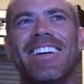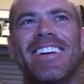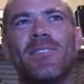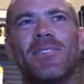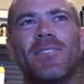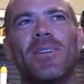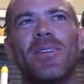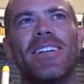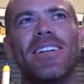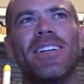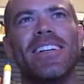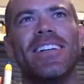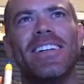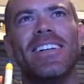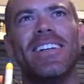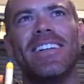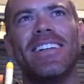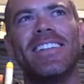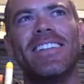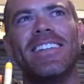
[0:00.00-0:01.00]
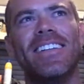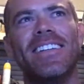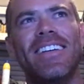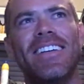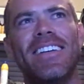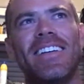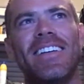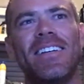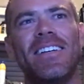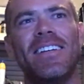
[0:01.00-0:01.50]
that's where
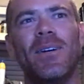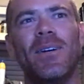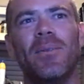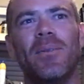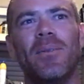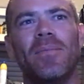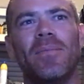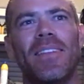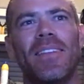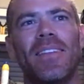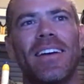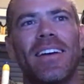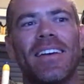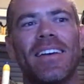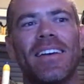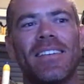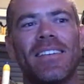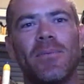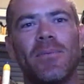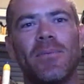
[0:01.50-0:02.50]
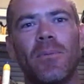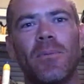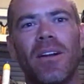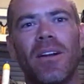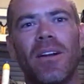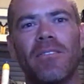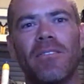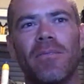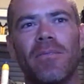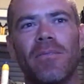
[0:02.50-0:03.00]
I guess
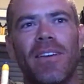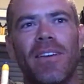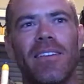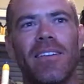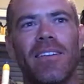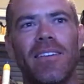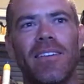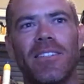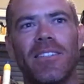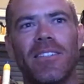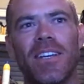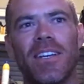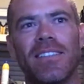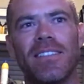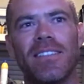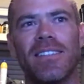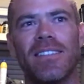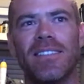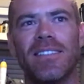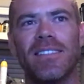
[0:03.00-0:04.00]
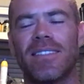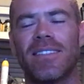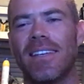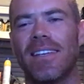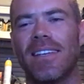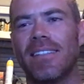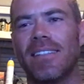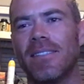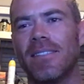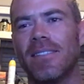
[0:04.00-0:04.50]
running from failure and chasing
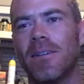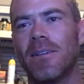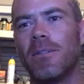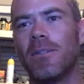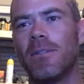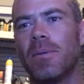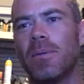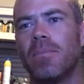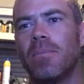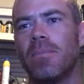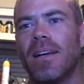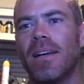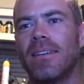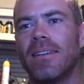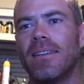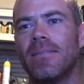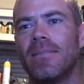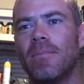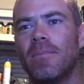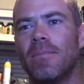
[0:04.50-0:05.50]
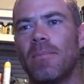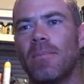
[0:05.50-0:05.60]
success has always been my